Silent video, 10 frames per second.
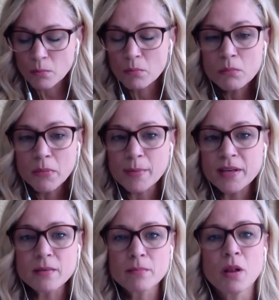
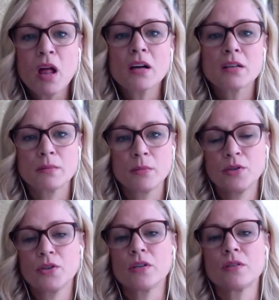maybe blocked
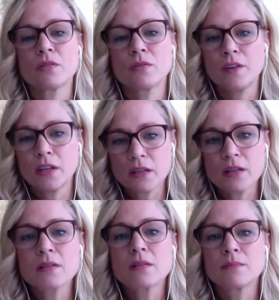emotions or
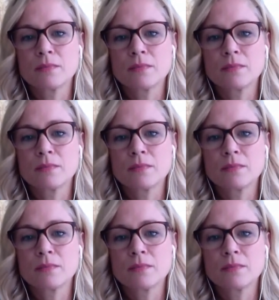feelings.